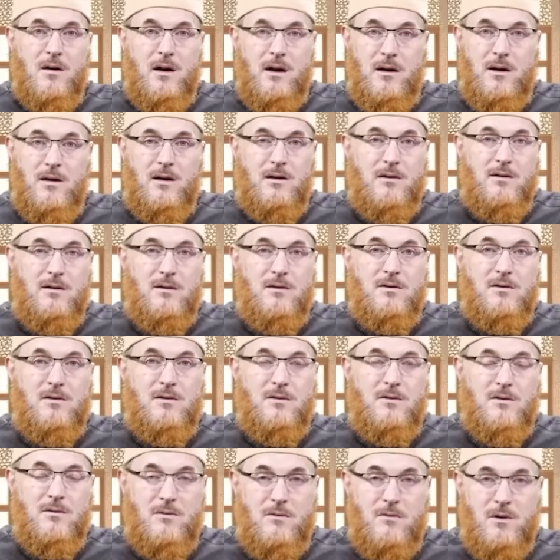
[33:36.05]
And that
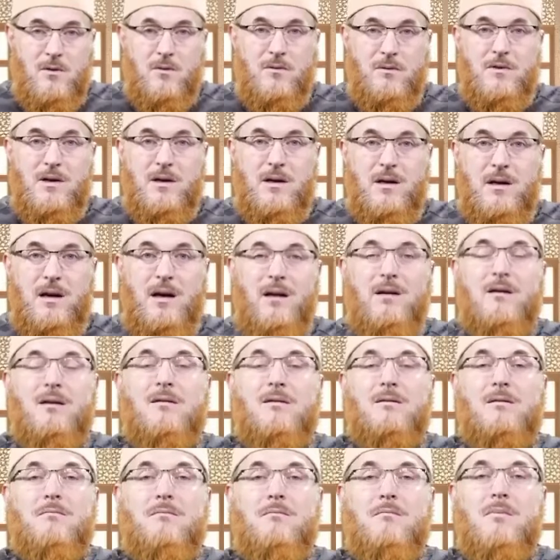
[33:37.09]
is one of the
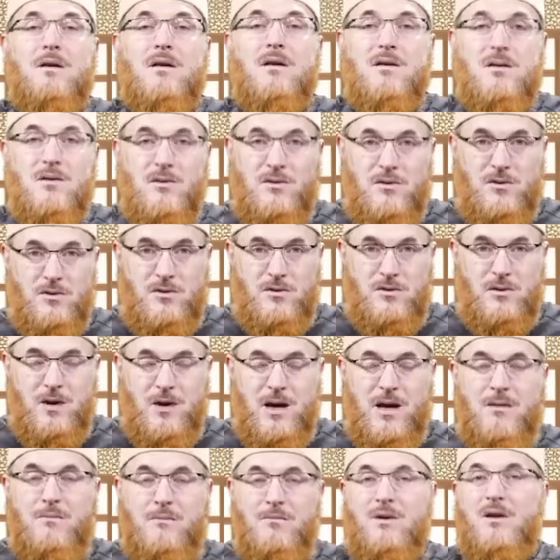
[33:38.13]
greatest methods
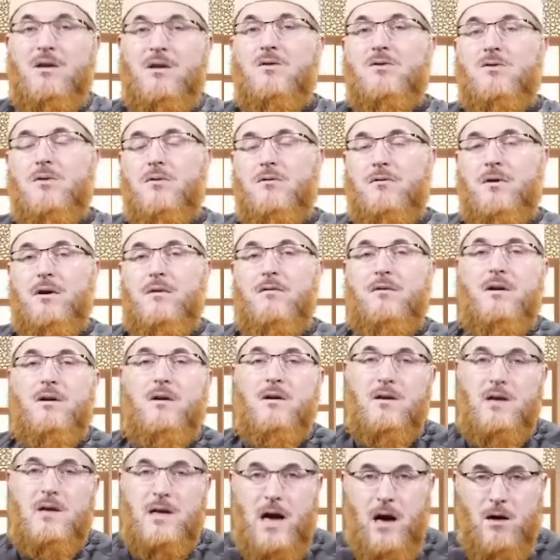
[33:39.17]
and means of
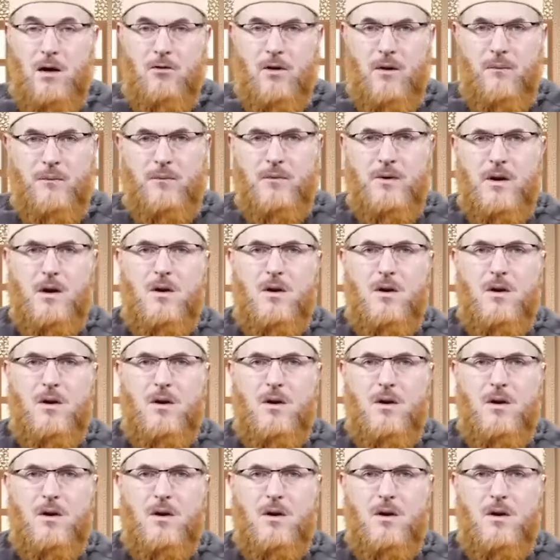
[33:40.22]
giving da'wah.